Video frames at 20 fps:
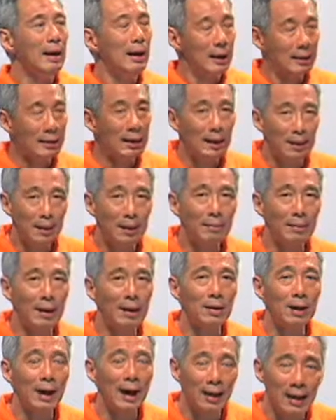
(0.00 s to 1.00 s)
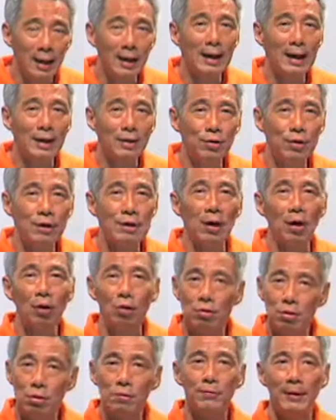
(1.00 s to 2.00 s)
But other countries are
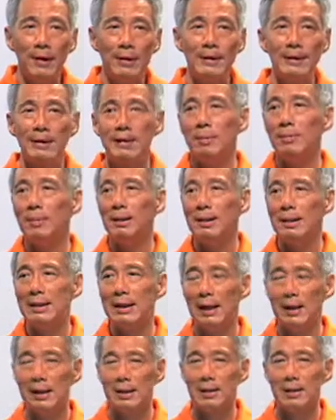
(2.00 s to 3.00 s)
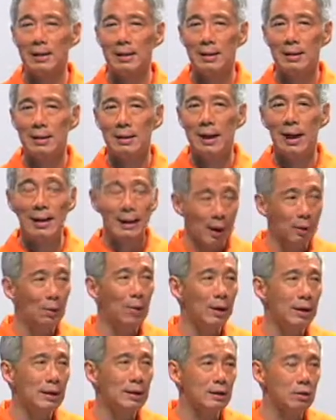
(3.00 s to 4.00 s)
also facing similar challenges, and their
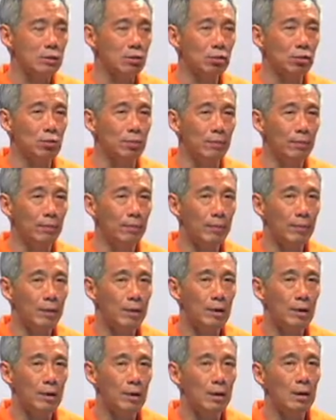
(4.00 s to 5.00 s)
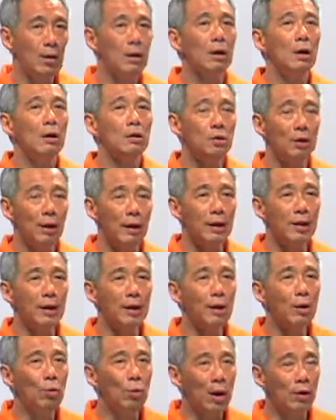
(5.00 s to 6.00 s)
workers too. So I
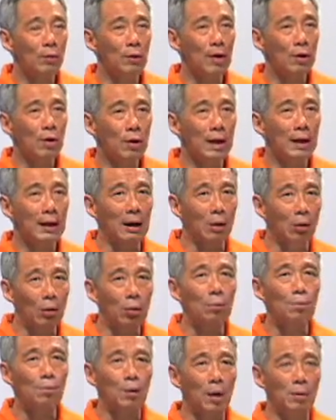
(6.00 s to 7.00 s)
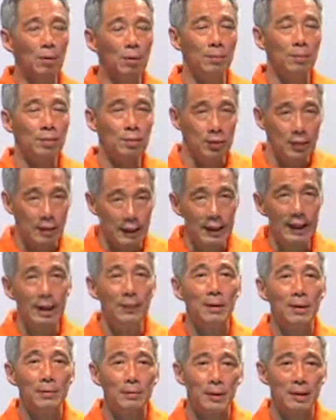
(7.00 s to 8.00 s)
think while we look at our own problems to see
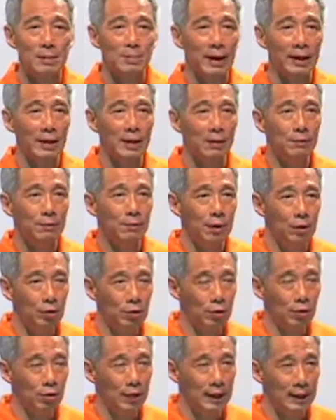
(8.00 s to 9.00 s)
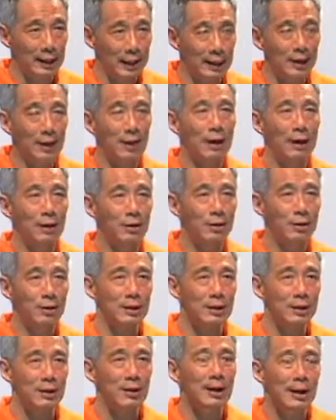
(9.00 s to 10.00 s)
them in perspective, we should look at other
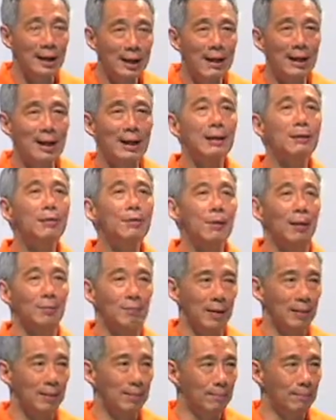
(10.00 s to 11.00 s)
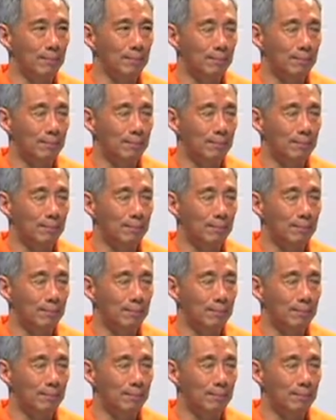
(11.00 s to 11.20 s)
countries, learn from them,